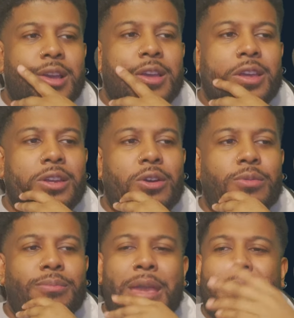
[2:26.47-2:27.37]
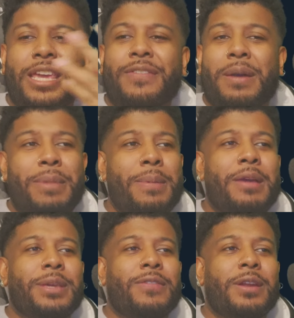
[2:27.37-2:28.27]
You know, maybe
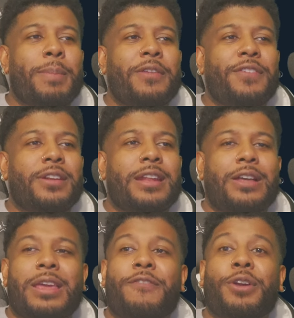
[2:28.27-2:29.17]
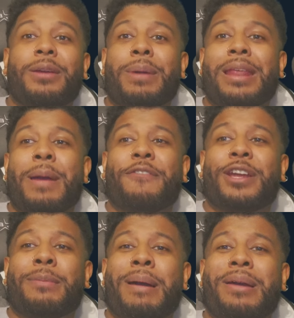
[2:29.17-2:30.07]
I'm giving the benefit of the doubt. They might
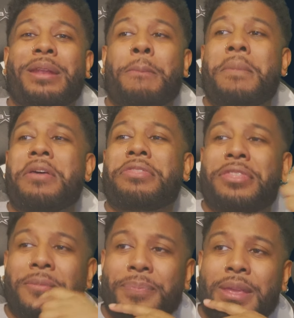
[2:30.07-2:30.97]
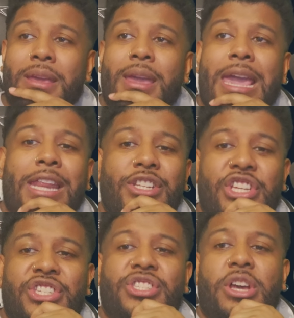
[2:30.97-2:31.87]
forget about in a month. And it
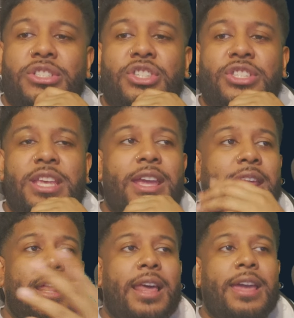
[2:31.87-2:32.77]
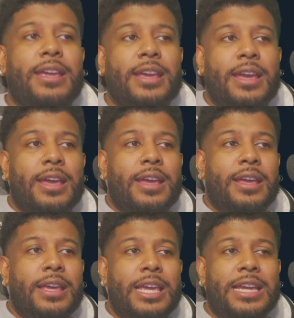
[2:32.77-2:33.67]
just sucks to say that, like,
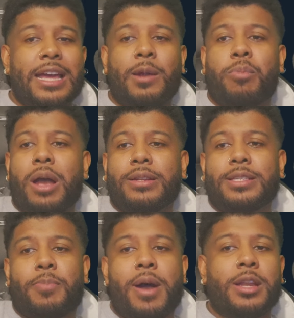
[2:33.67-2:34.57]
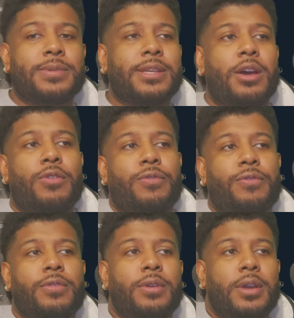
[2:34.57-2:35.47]
he kind of brought this upon
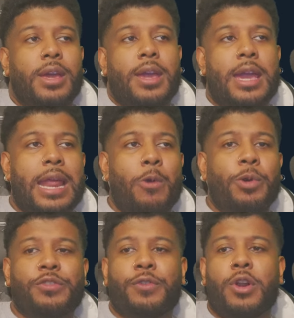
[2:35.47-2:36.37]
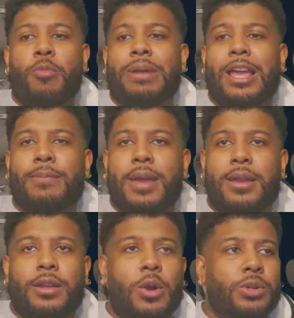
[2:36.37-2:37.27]
himself. And I wish for no black
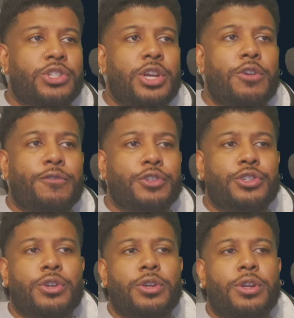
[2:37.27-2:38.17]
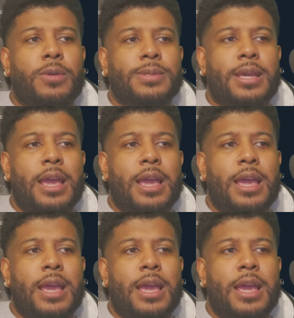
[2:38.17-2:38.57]
man to go to jail, for sure. You know what I'm saying?